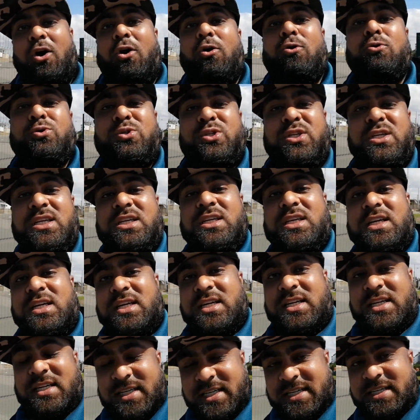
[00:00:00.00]
OG
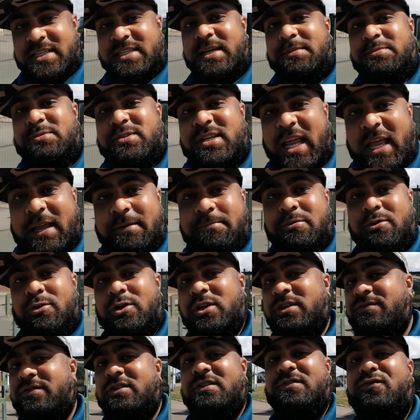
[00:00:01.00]
uh, subscriber, or
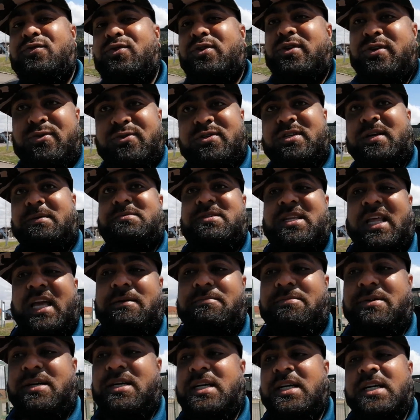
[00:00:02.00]
even if you're a new
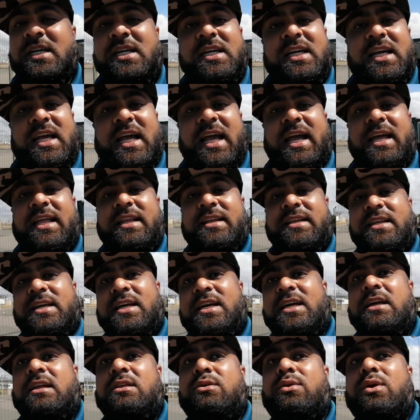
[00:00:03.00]
subscriber and
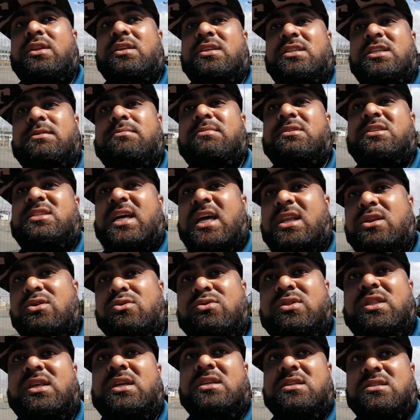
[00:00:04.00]
uh, you want to see me try new
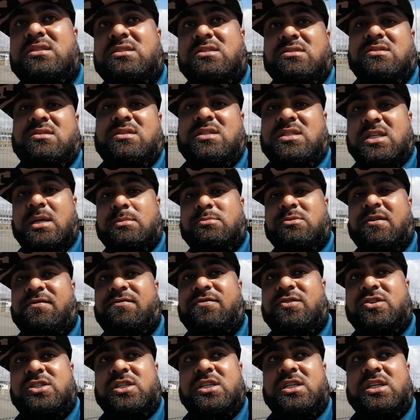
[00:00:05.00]
things in terms of
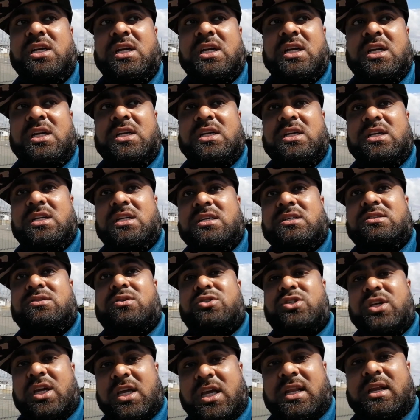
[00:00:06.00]
fishing. So
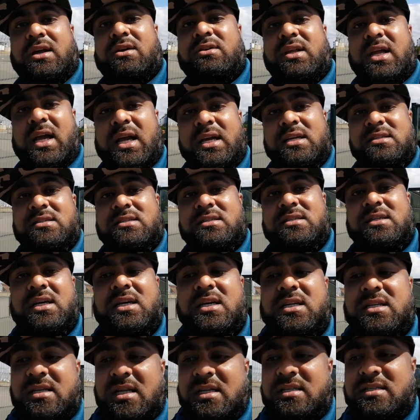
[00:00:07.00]
check it out, guys.
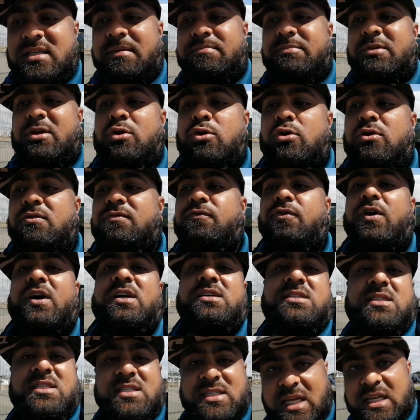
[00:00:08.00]
Uh, it's something good for
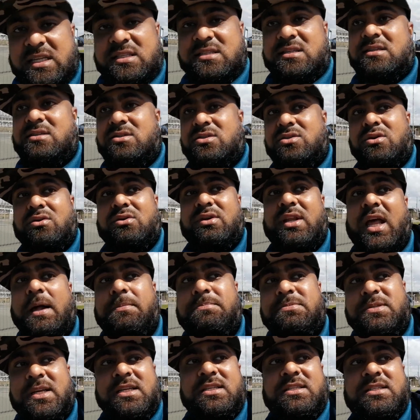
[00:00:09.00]
us creators. You know, it
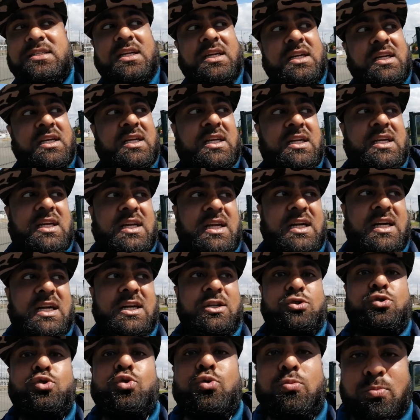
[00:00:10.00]
helps us uh,
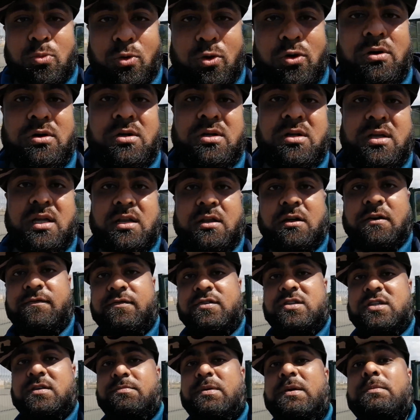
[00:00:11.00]
do more and
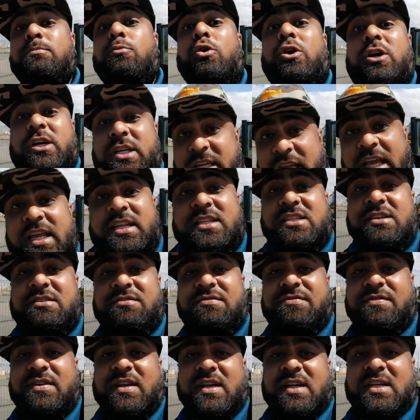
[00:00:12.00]
obviously be more
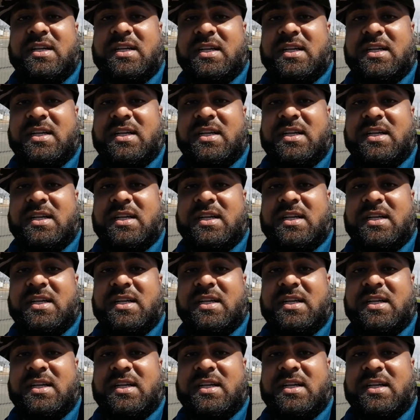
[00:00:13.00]
creative.